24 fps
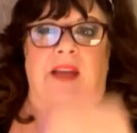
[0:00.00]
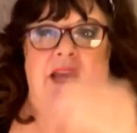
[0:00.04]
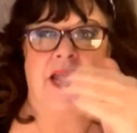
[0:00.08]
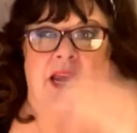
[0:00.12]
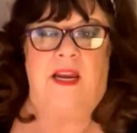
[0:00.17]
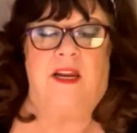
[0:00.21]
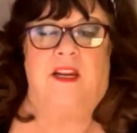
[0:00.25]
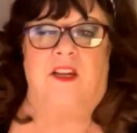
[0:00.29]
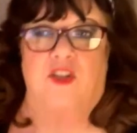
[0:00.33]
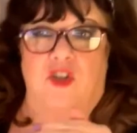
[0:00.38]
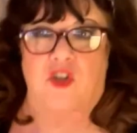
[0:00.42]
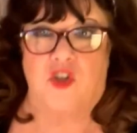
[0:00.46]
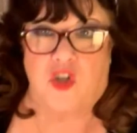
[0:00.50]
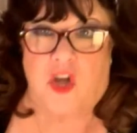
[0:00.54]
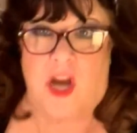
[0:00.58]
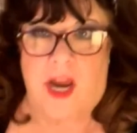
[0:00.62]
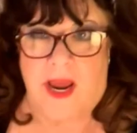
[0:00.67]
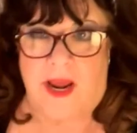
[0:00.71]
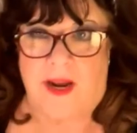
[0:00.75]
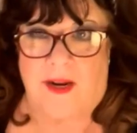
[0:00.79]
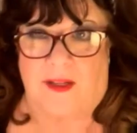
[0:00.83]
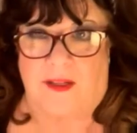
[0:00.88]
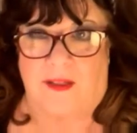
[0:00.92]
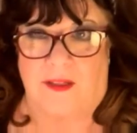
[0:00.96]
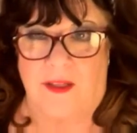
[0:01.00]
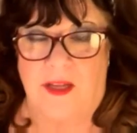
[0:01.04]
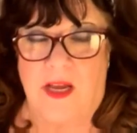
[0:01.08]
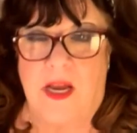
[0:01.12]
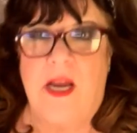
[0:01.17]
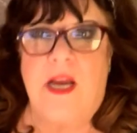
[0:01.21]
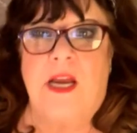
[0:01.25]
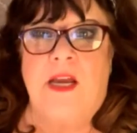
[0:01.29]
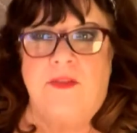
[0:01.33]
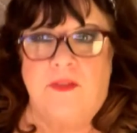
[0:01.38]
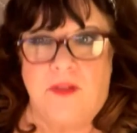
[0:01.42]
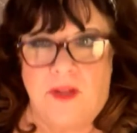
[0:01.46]
Katie's channel
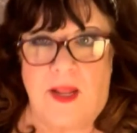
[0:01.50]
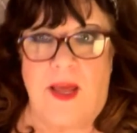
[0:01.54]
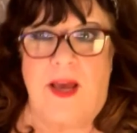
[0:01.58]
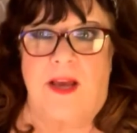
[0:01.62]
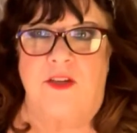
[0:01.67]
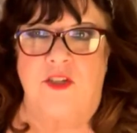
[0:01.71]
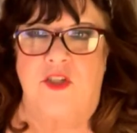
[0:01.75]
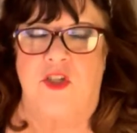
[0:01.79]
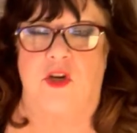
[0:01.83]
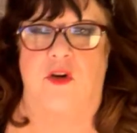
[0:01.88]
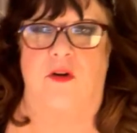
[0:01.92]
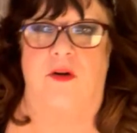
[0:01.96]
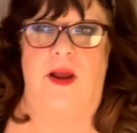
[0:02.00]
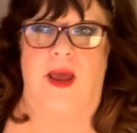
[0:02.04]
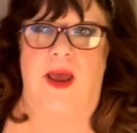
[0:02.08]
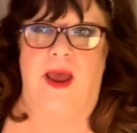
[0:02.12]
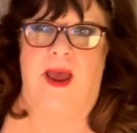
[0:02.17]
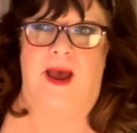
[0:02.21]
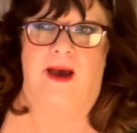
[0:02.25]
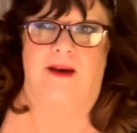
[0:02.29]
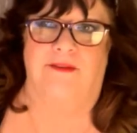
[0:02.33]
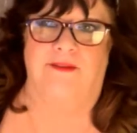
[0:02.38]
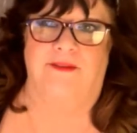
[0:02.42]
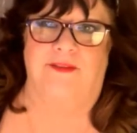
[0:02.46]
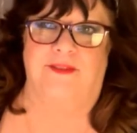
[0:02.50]
in the last year and a half.